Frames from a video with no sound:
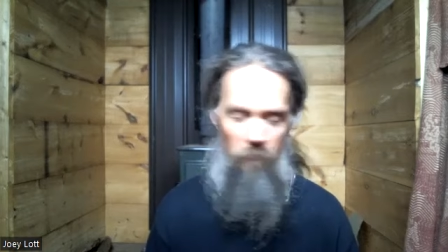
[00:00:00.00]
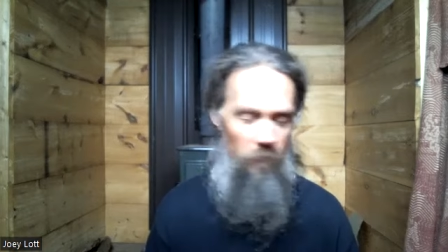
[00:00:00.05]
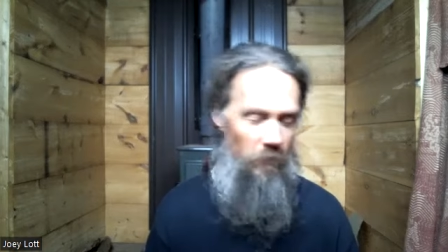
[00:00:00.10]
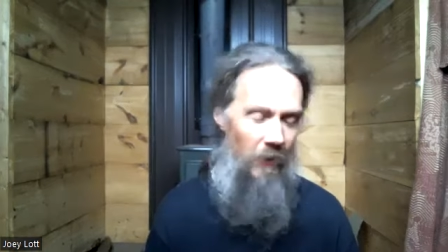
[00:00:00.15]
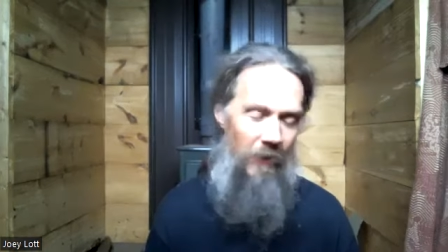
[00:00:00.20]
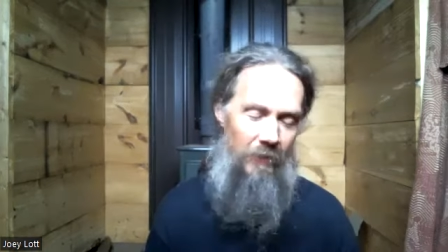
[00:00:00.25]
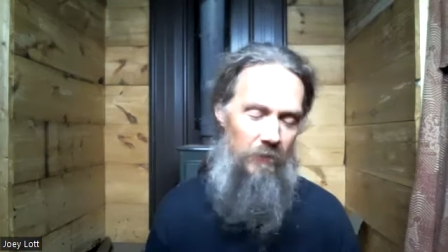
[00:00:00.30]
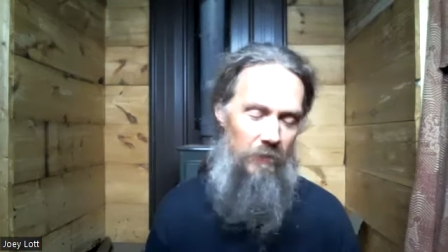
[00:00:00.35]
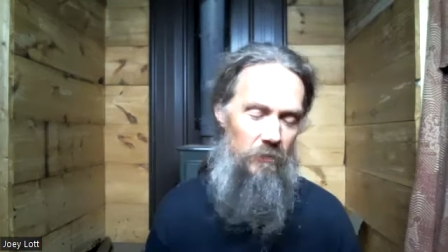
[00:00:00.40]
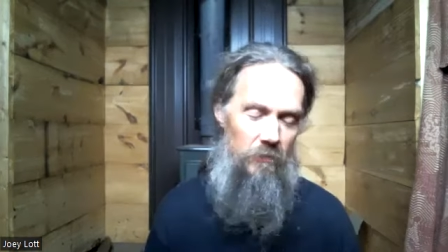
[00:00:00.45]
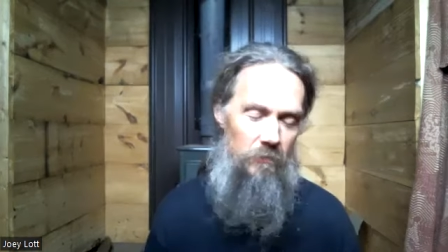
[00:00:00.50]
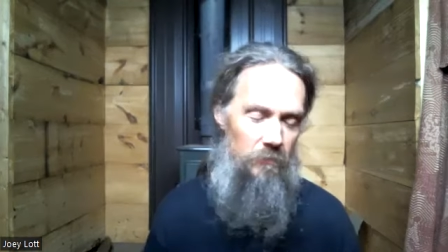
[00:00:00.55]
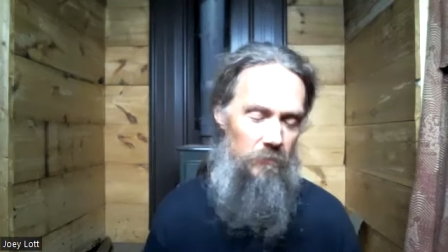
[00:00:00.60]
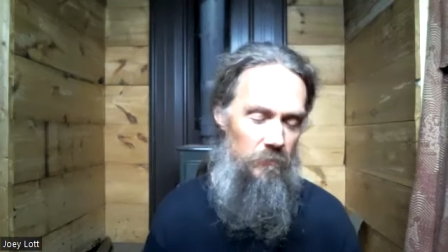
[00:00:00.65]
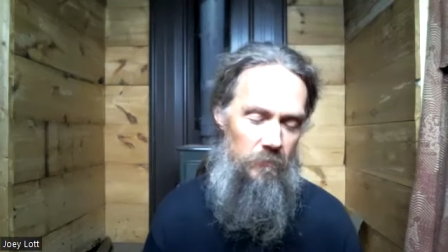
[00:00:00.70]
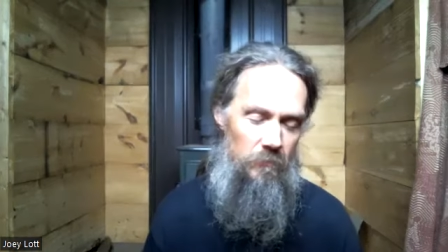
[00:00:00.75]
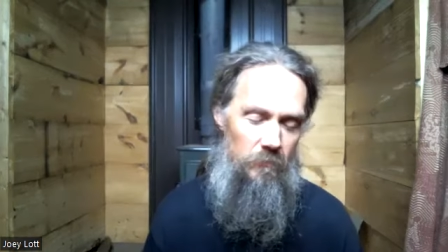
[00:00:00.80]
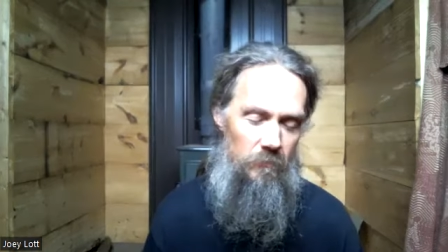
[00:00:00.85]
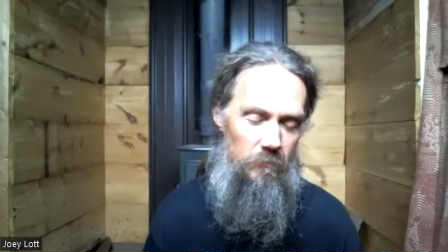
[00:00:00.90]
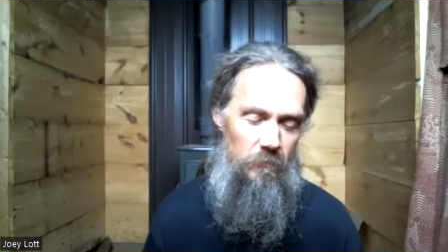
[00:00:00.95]
fine
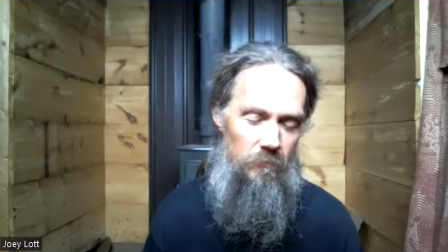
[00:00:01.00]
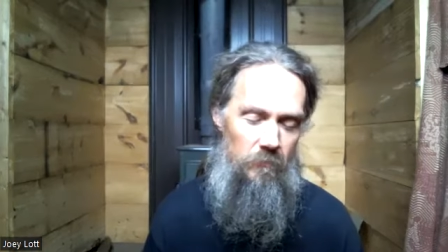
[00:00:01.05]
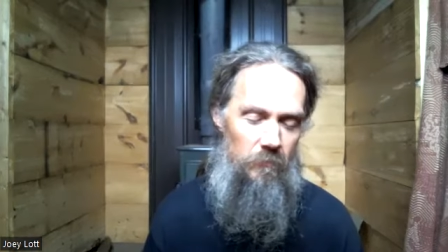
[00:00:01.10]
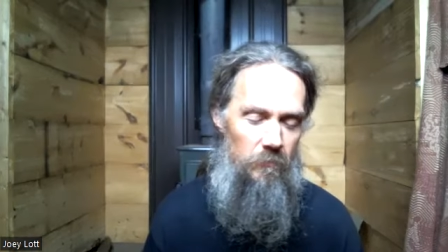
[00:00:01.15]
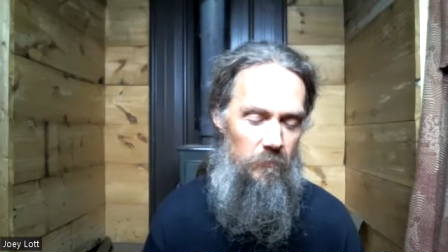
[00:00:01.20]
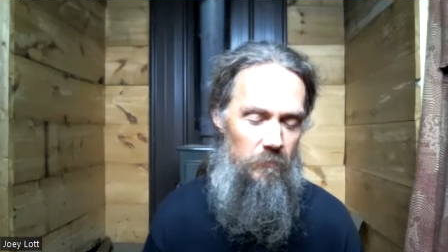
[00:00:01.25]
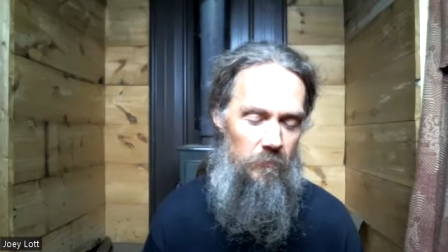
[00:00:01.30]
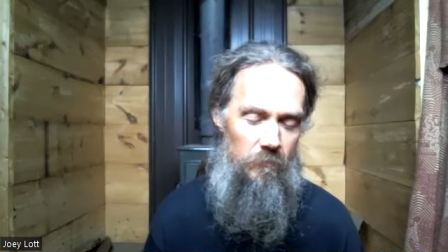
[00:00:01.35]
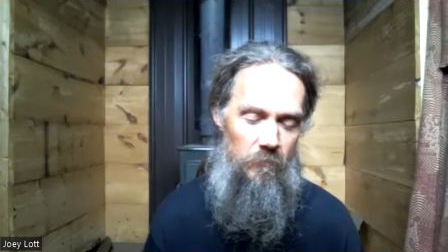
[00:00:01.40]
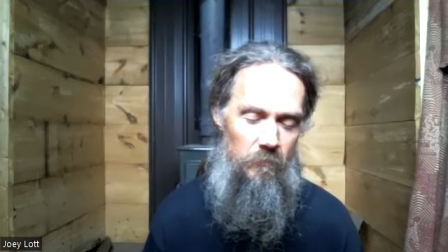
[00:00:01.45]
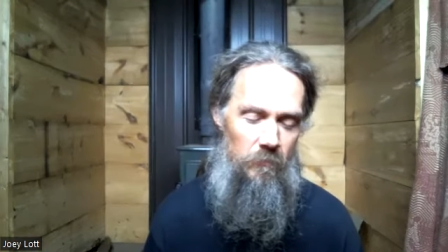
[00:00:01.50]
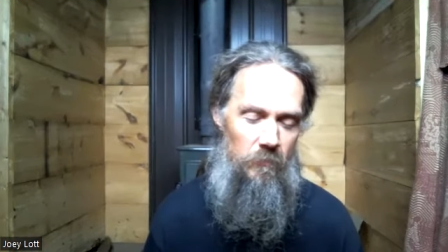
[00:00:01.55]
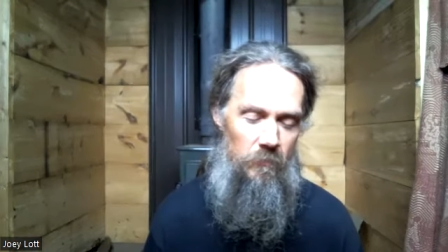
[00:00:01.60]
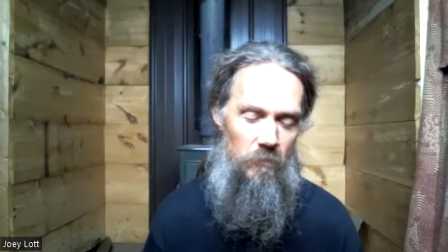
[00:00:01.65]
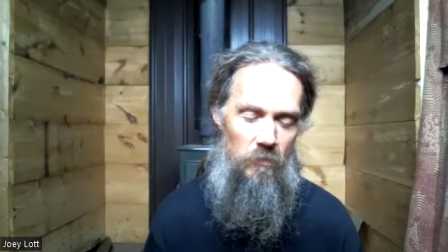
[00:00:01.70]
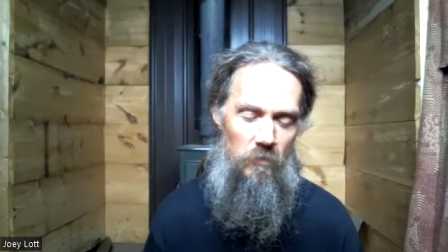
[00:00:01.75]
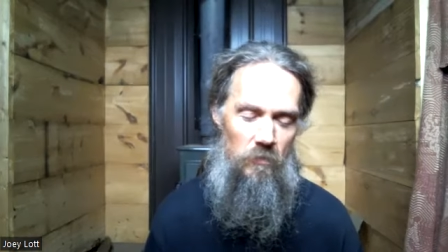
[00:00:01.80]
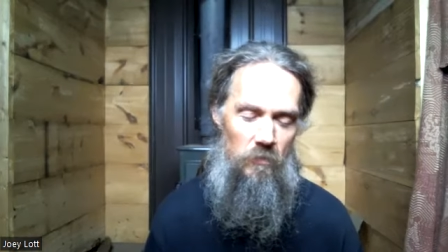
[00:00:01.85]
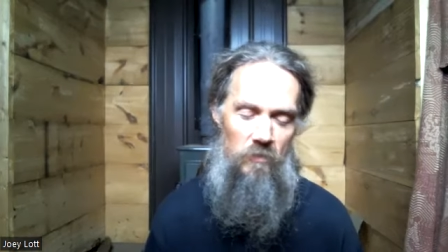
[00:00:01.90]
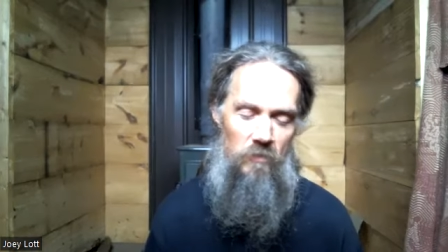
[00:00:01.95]

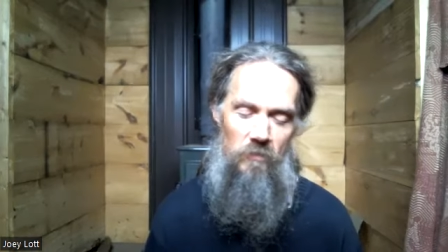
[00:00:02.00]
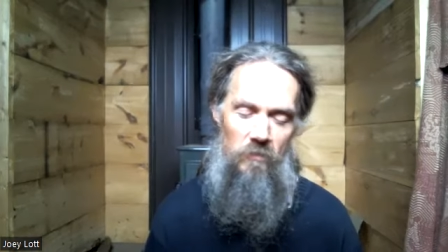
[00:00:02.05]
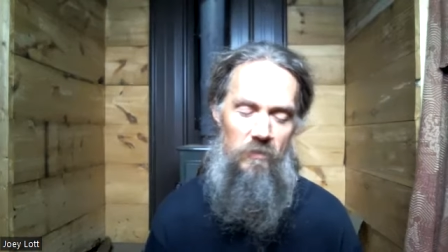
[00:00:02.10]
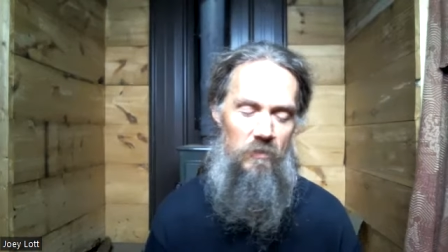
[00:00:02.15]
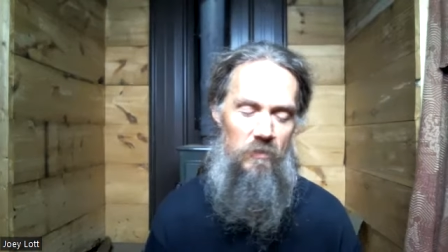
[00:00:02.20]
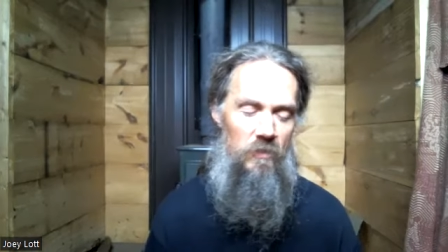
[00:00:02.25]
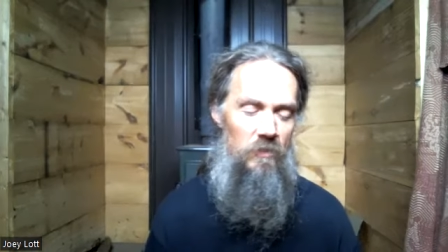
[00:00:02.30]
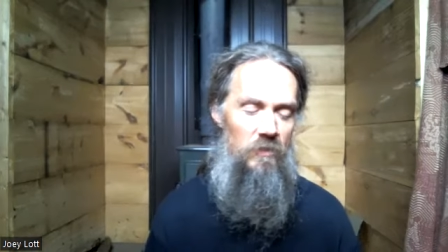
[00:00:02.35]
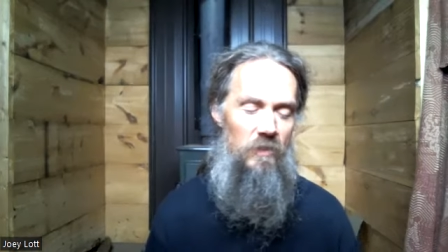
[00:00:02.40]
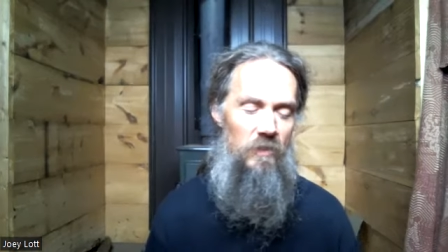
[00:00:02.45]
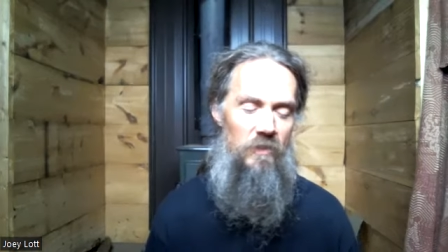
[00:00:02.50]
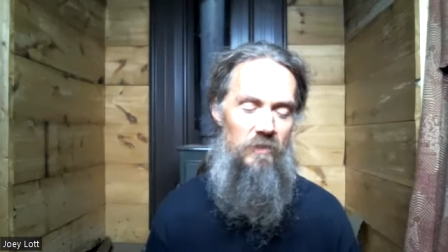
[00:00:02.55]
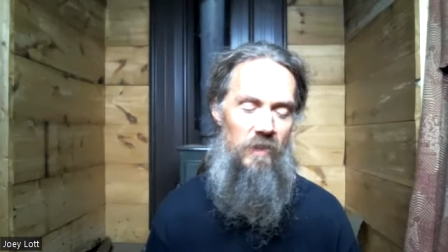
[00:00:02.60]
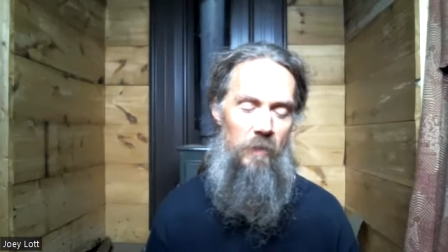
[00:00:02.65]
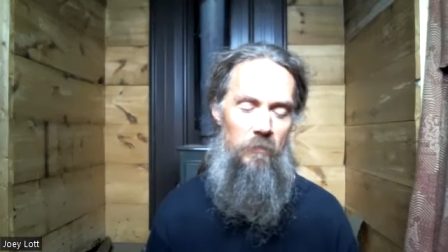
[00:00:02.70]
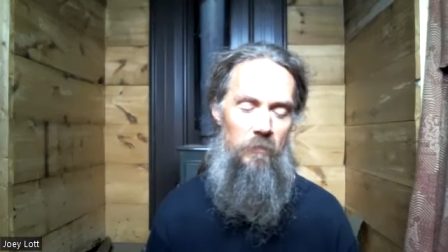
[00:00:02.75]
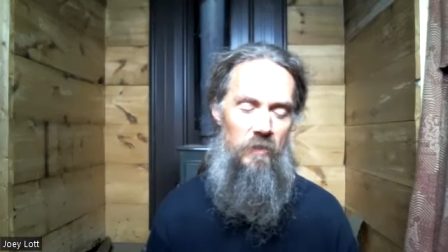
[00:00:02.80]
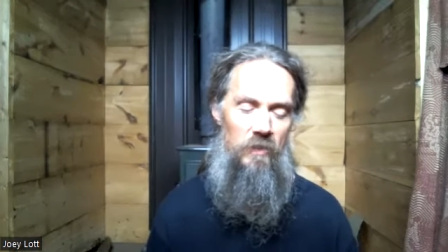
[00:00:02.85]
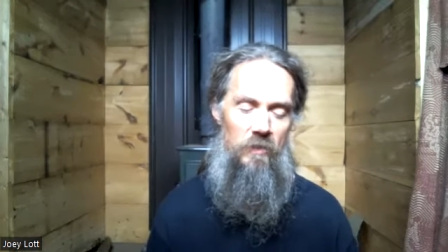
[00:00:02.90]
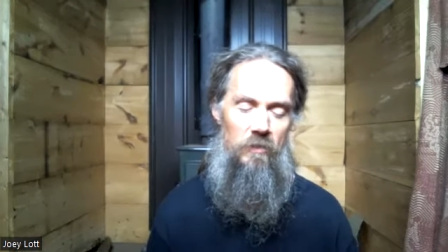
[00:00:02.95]
just just
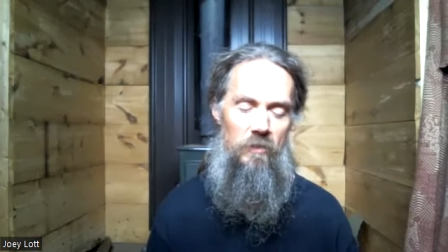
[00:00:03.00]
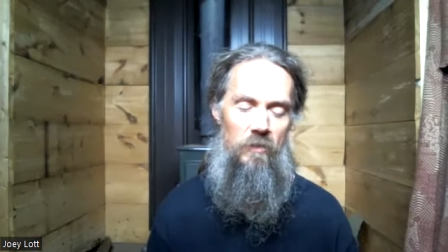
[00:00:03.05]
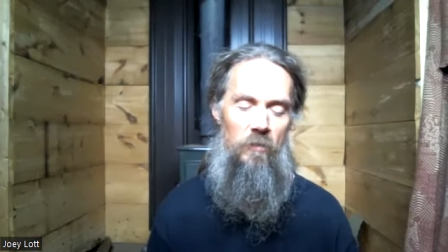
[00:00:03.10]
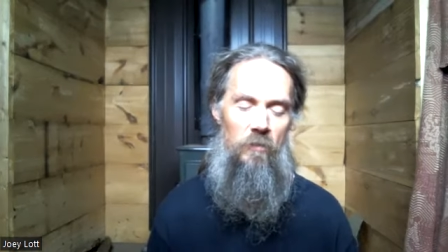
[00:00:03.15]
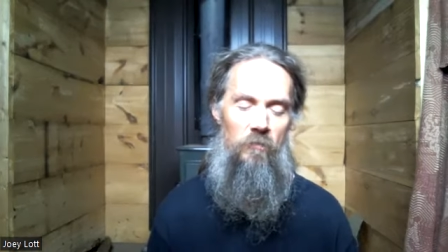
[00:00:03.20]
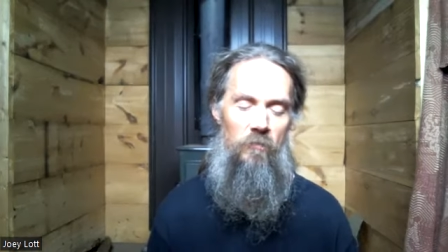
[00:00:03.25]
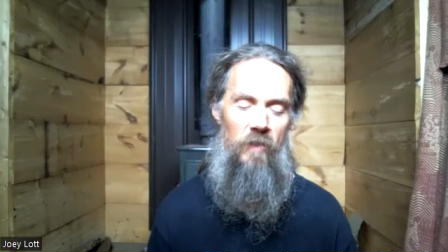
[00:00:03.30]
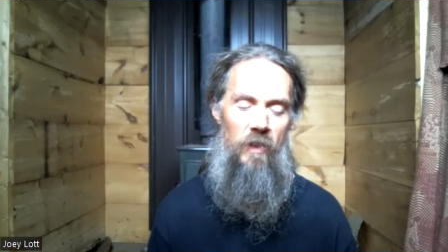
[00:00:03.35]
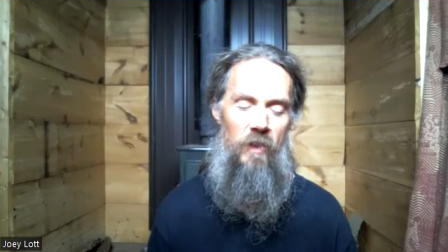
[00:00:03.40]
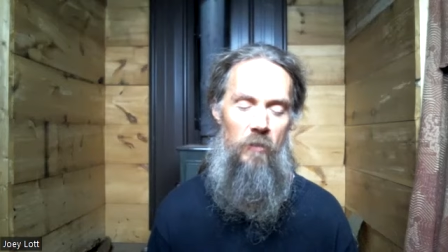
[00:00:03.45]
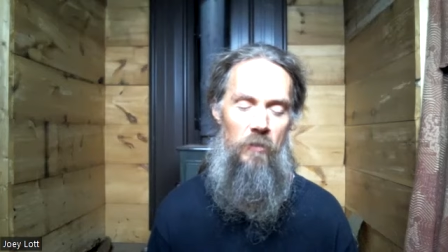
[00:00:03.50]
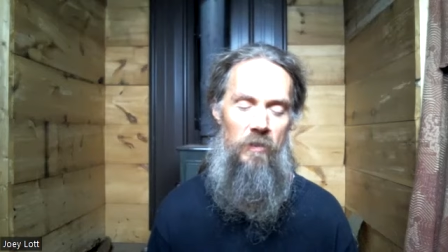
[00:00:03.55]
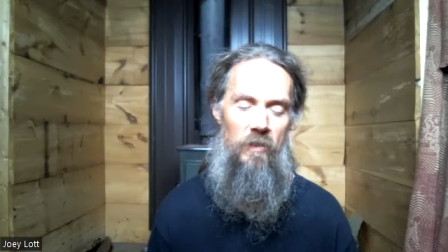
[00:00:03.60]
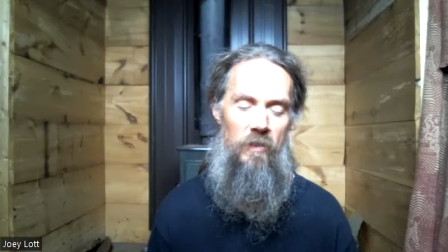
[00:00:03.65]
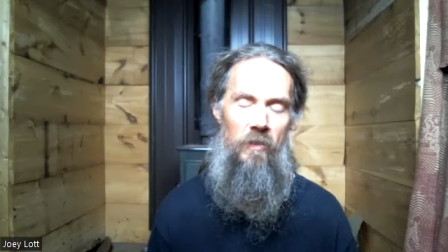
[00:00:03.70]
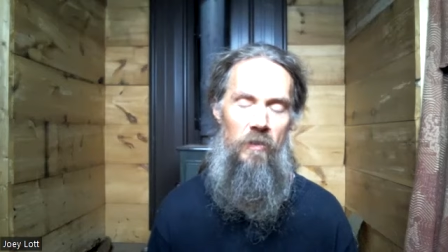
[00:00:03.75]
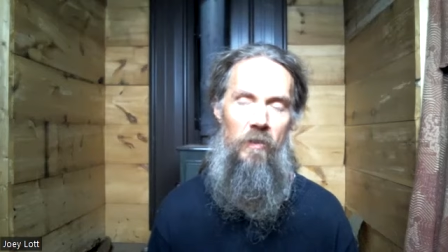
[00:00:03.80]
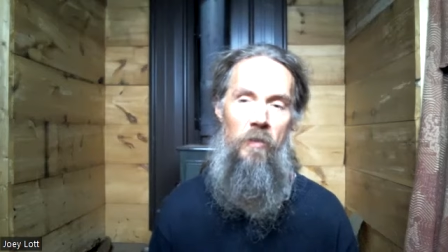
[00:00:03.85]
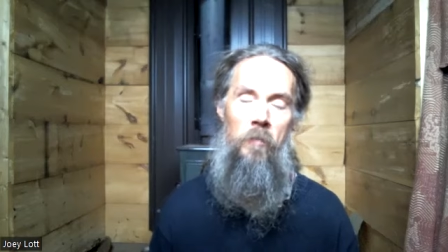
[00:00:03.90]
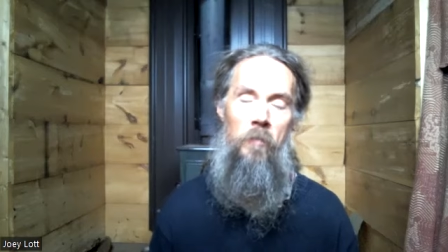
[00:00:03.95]
accept it don't fight with
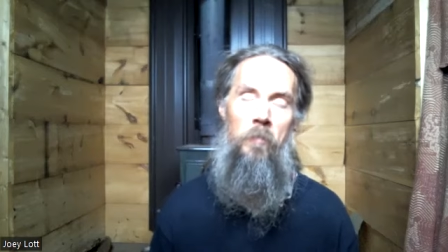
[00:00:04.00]
it